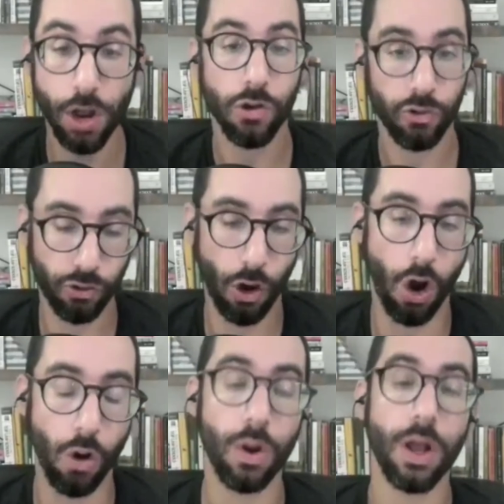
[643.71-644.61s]

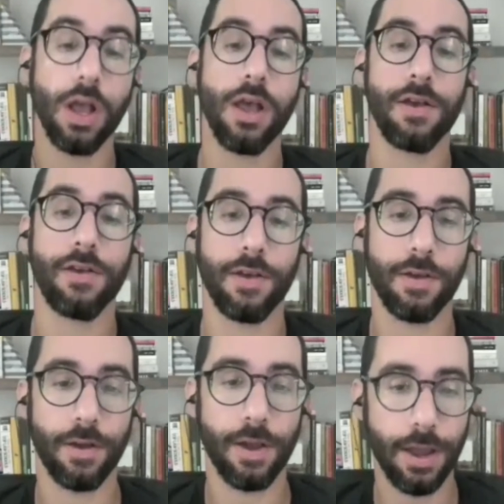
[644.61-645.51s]
So
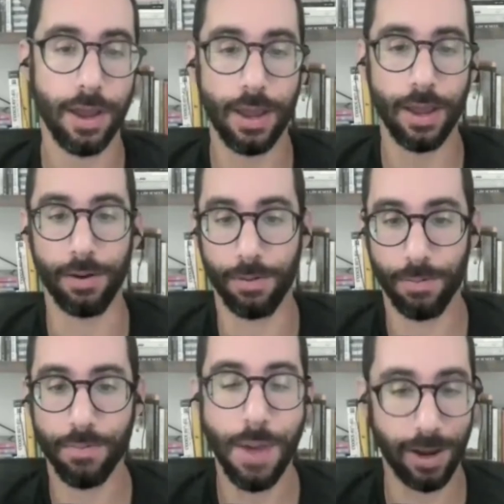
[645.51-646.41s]
it
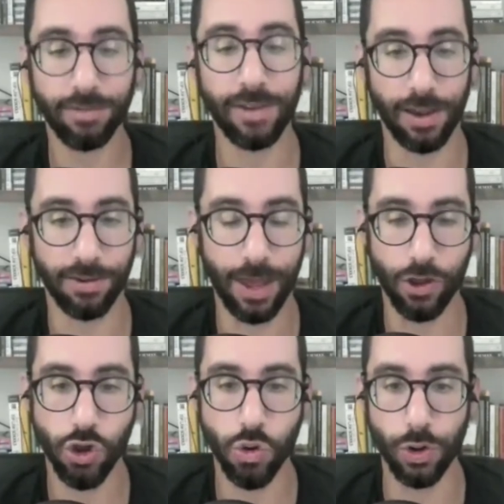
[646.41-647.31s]
makes sense that
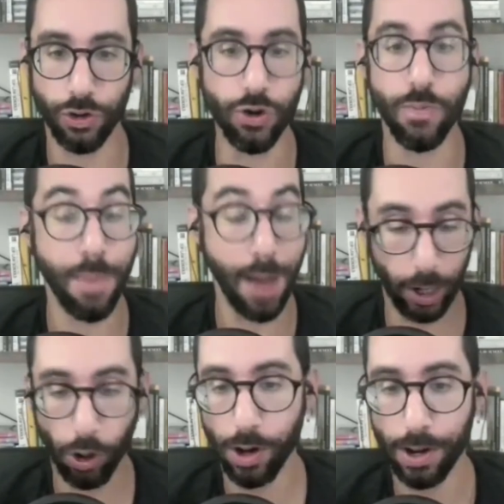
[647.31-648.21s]
you would do
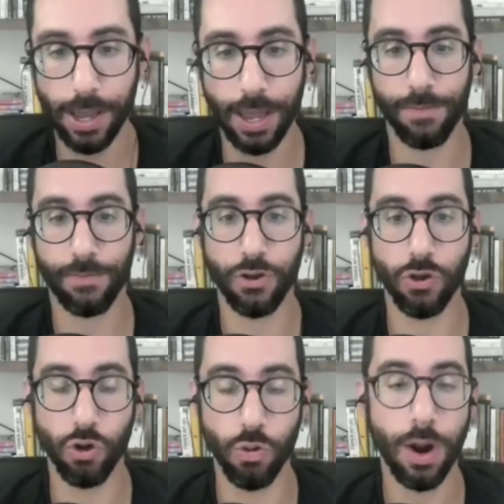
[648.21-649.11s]
better if
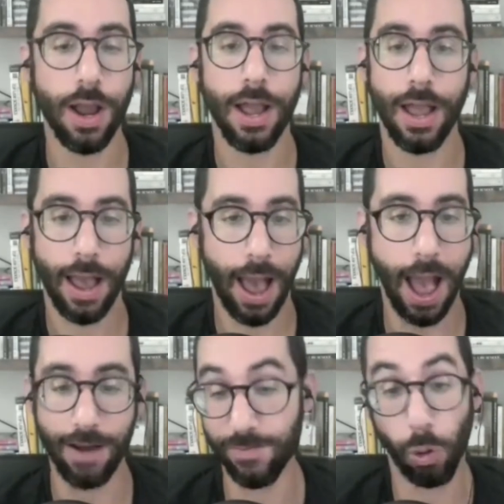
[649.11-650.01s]
you
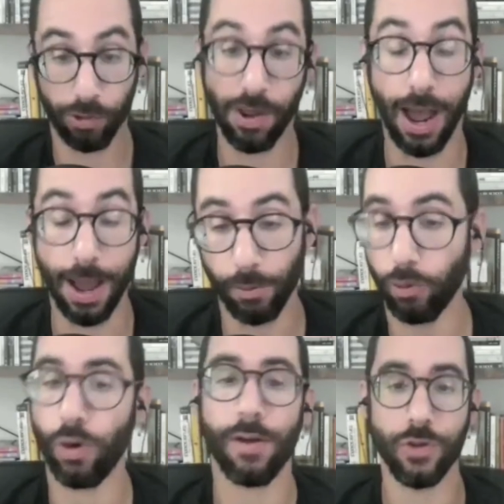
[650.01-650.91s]
have more time,
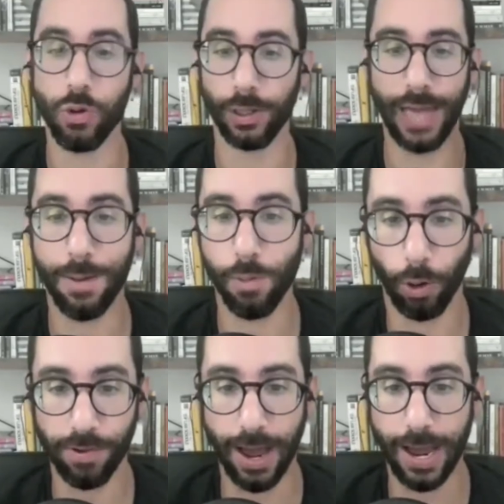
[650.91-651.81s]
or if you allow more
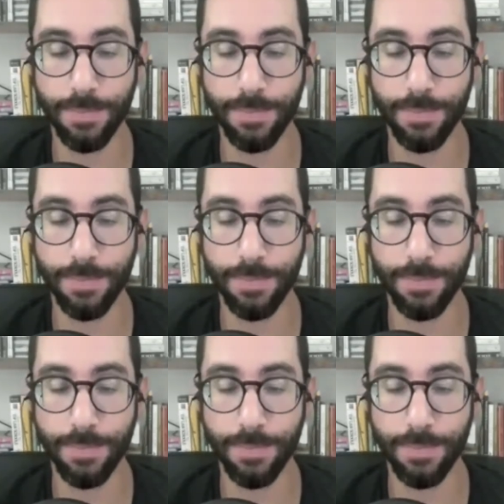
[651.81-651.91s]
time.